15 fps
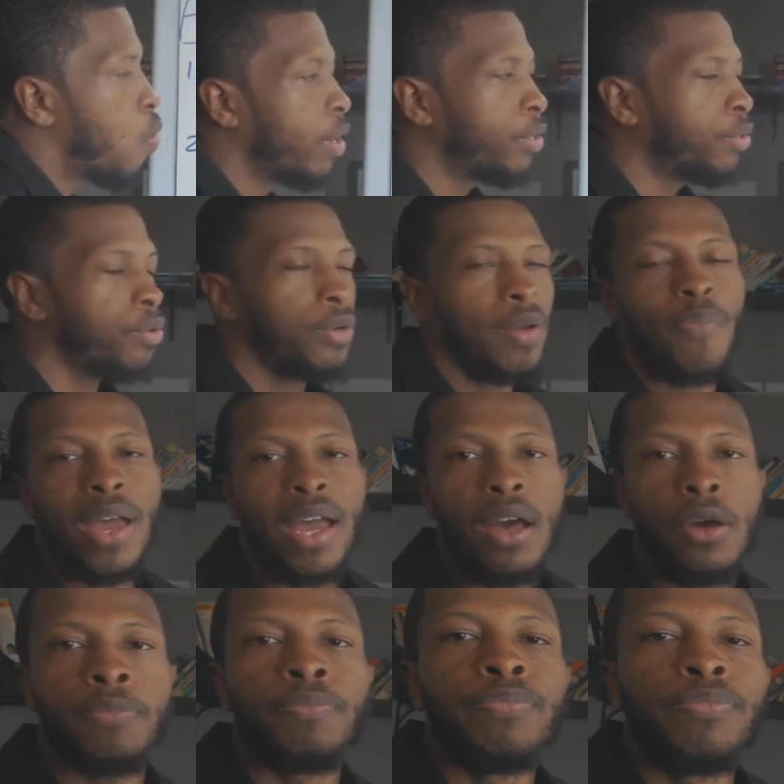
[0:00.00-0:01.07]
wondered
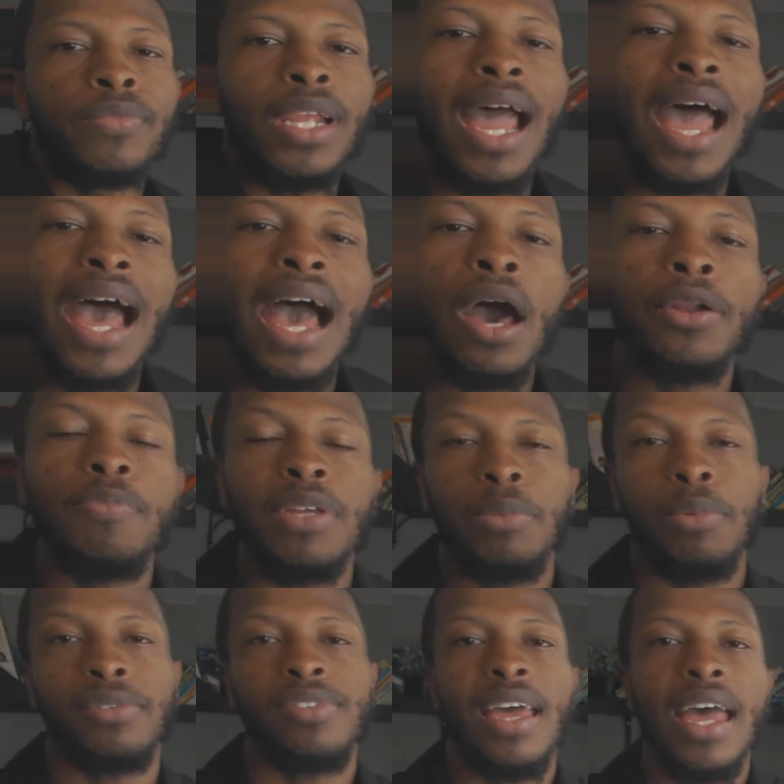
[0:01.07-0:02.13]
about how to be
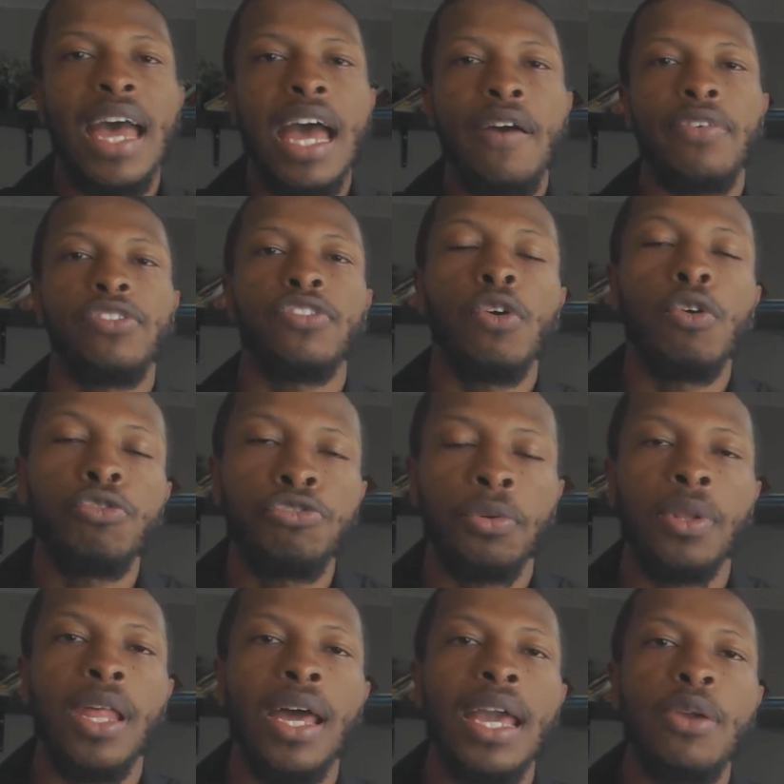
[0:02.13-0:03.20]
able to have a
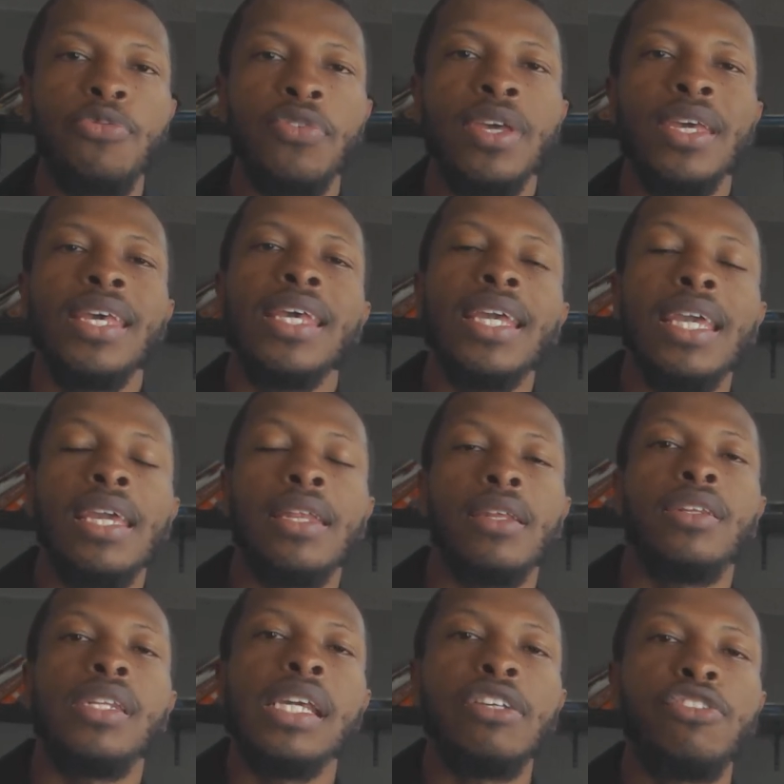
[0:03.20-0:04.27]
social life in
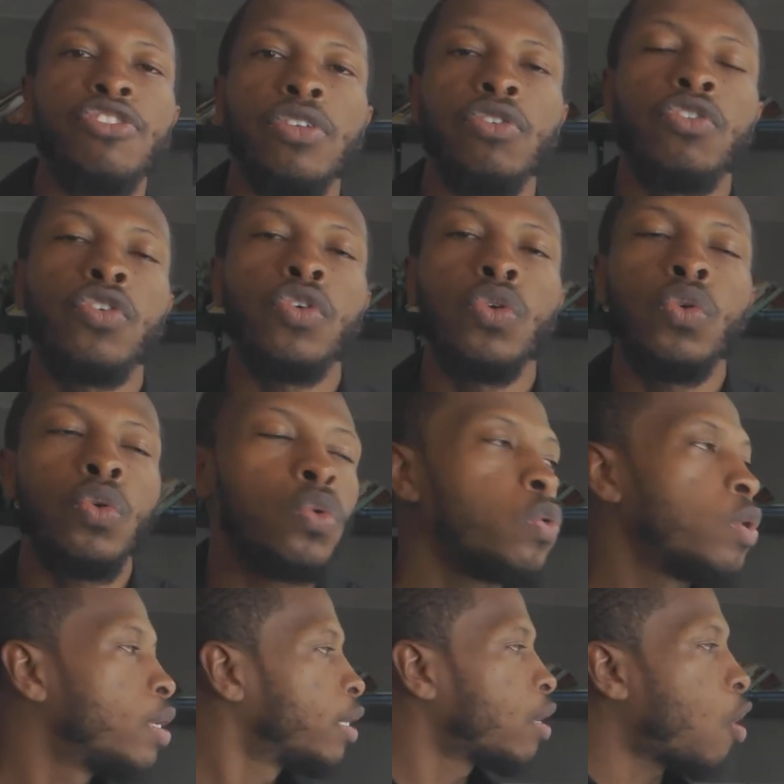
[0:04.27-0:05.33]
addition
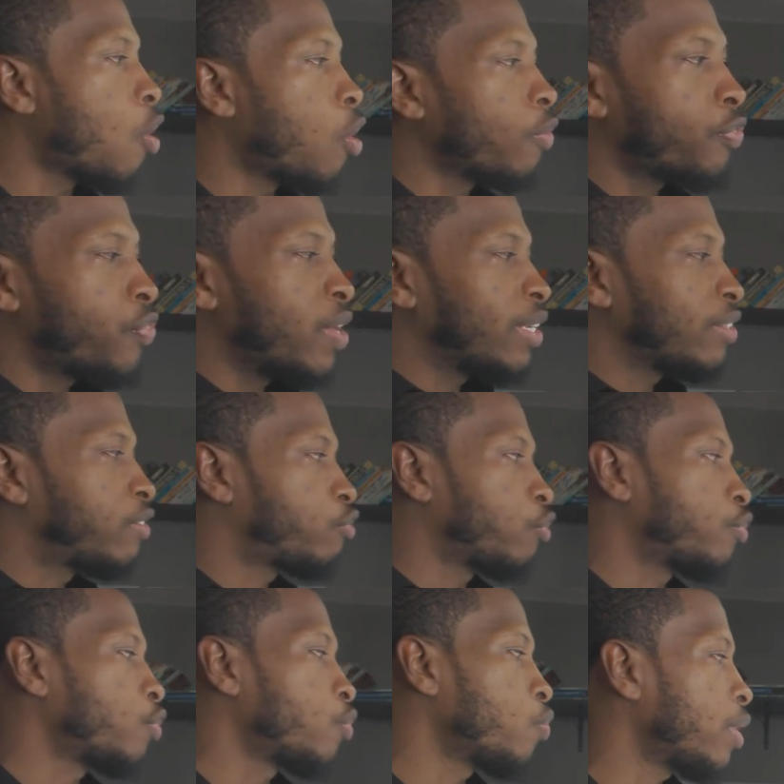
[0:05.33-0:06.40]
to all the things
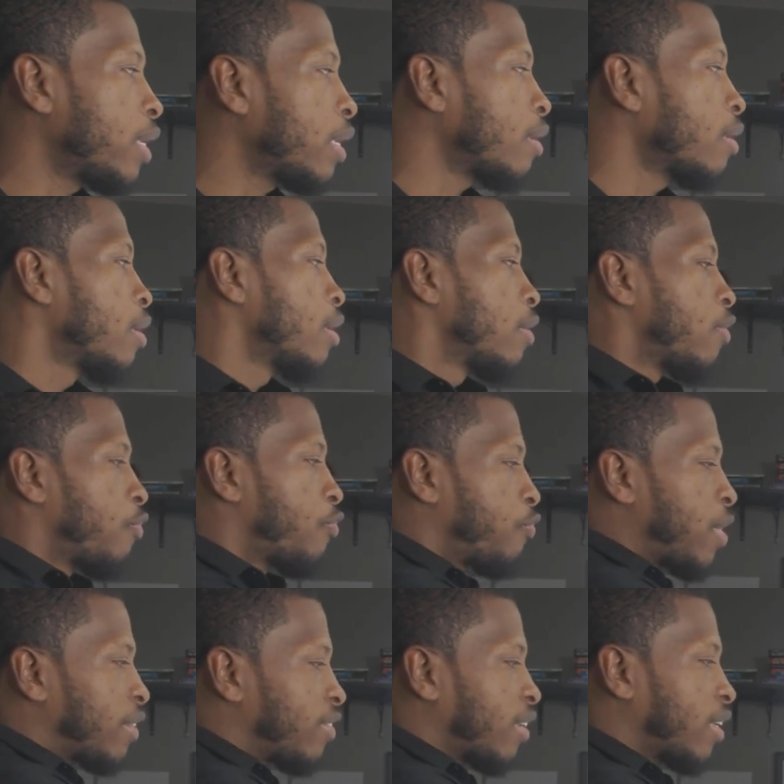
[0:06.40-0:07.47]
that you're doing
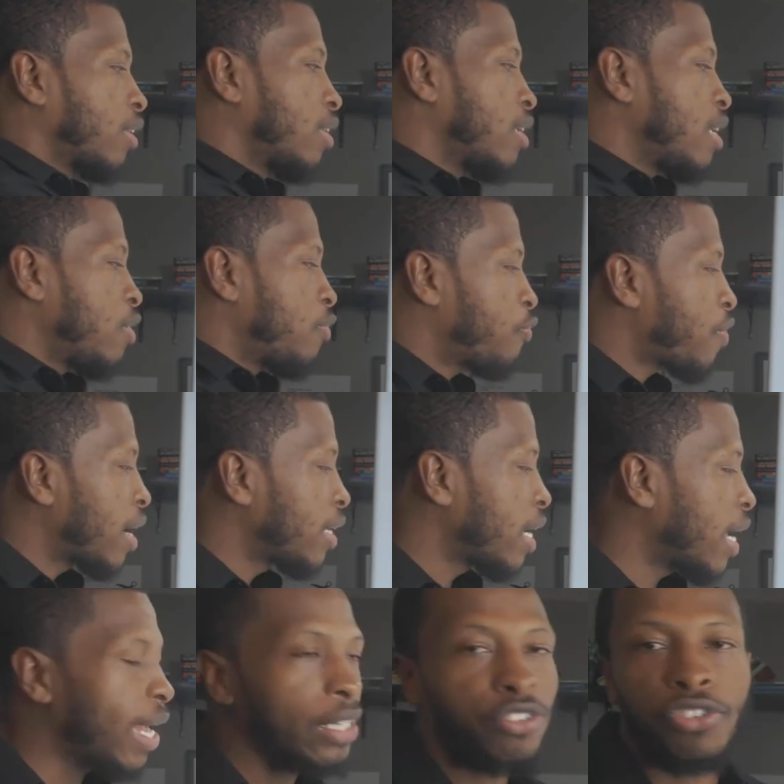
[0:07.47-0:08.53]
physically,
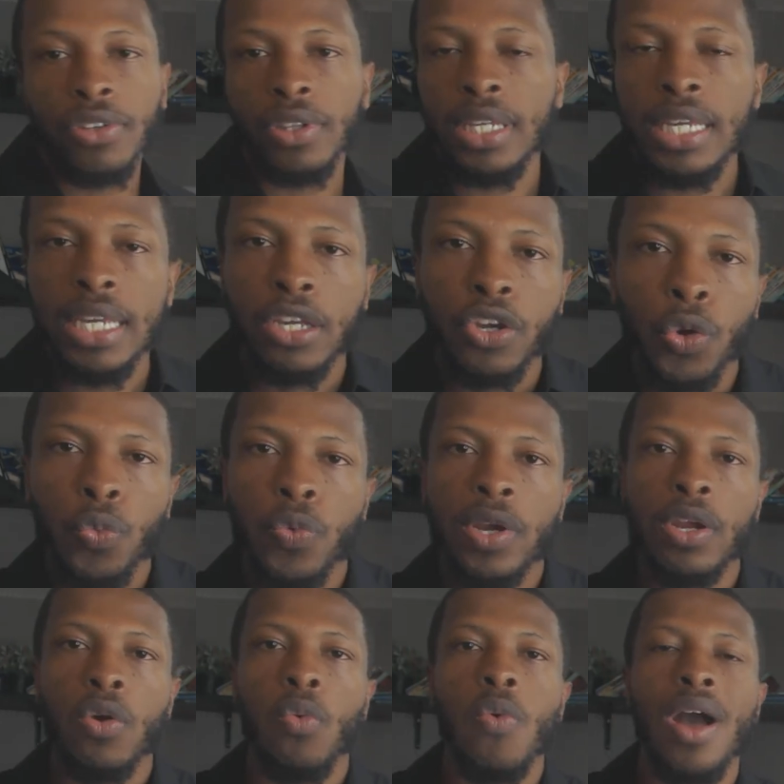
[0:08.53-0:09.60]
financially,
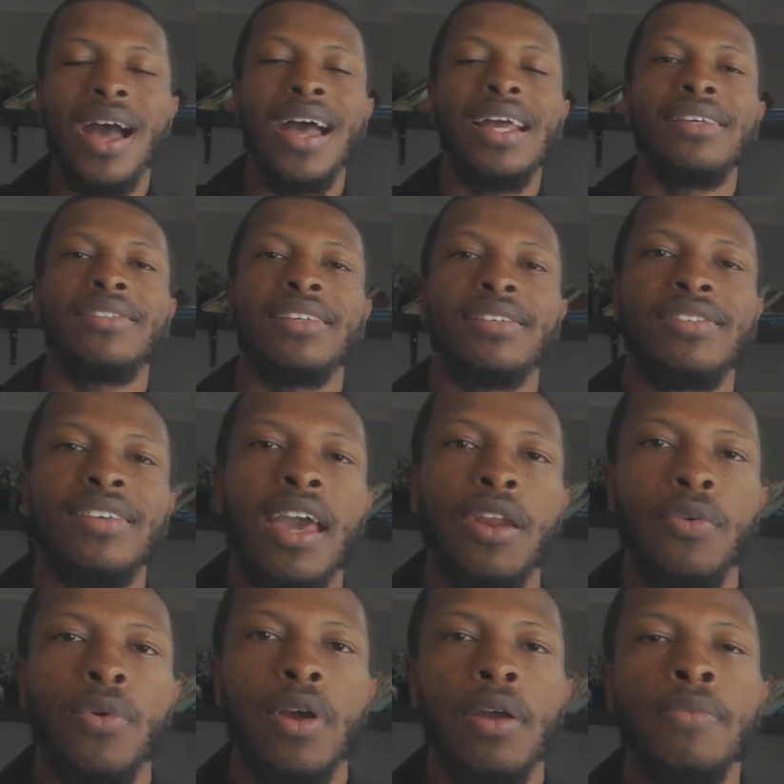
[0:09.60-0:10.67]
career wise,
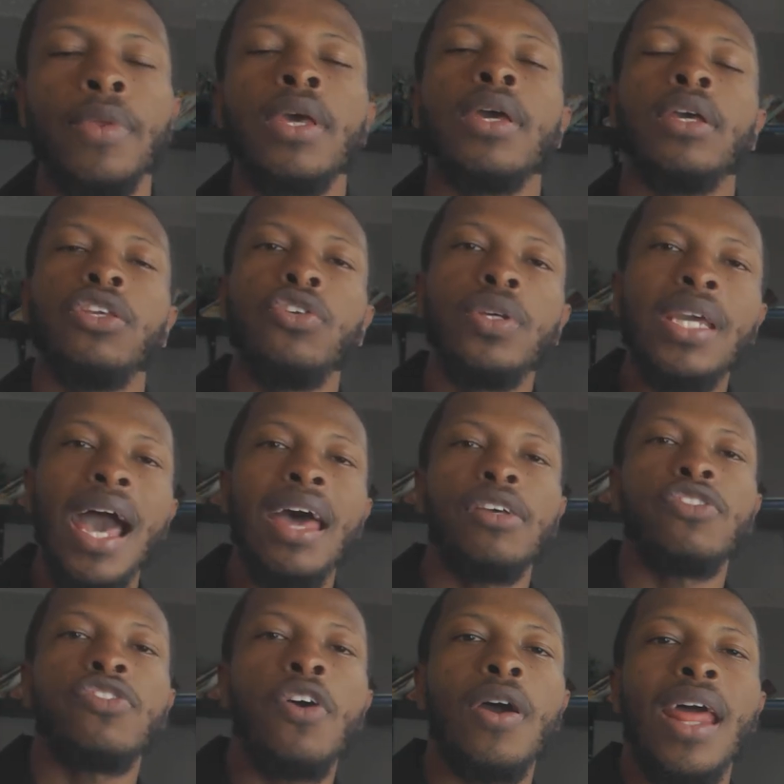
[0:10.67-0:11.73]
etc.? You got
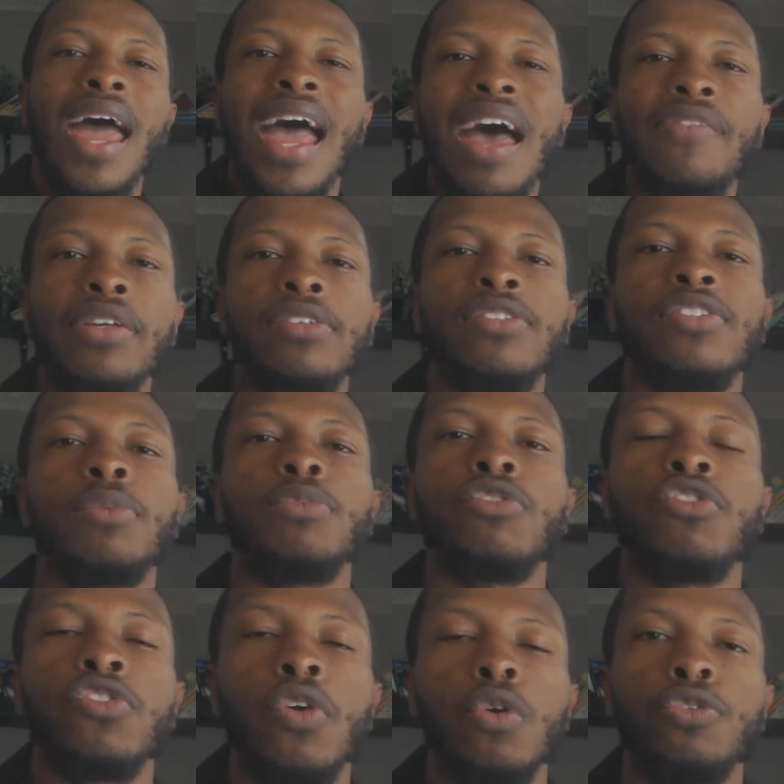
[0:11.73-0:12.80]
to start having some
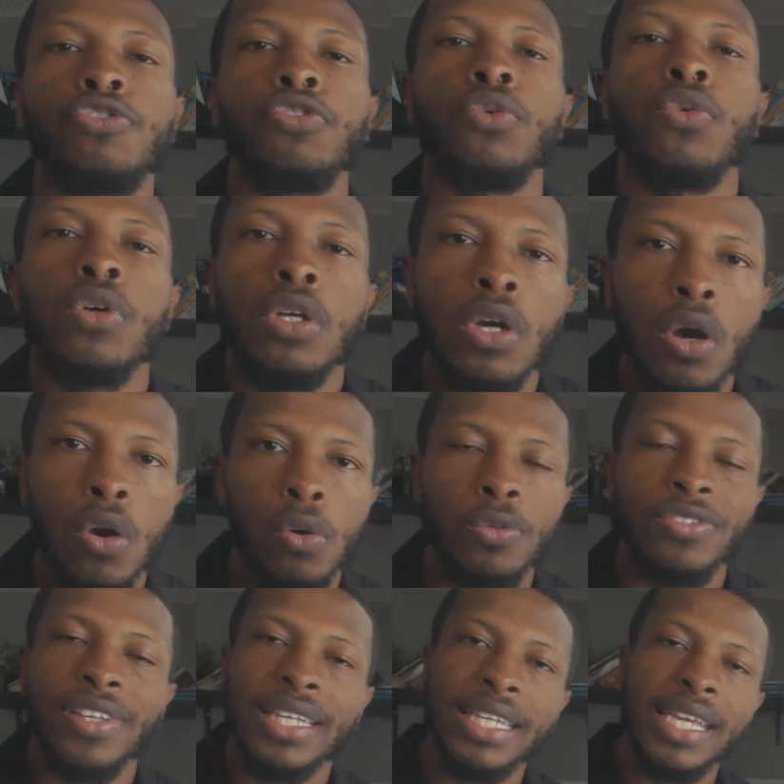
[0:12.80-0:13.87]
social
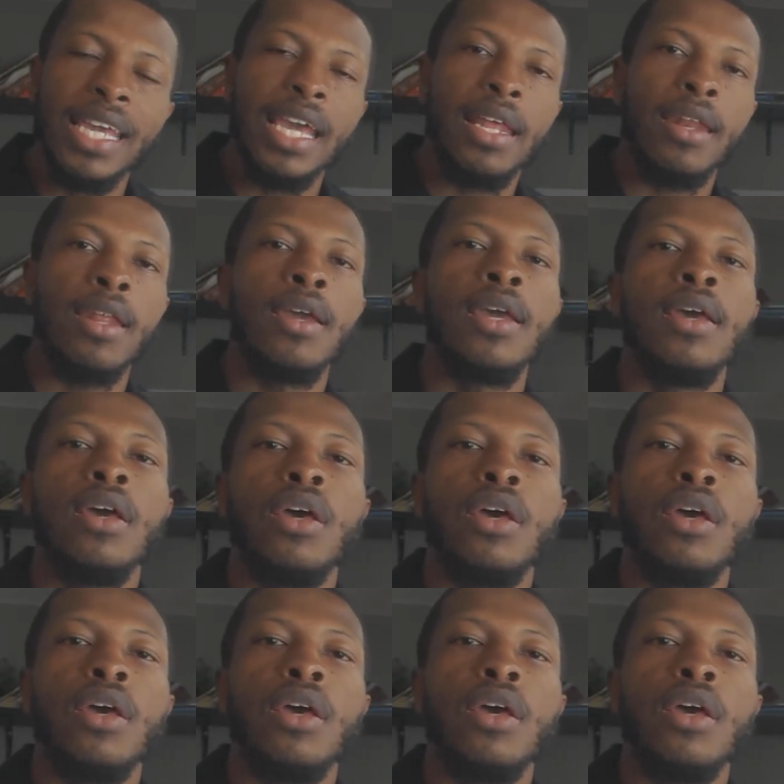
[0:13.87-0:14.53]
goals. Again,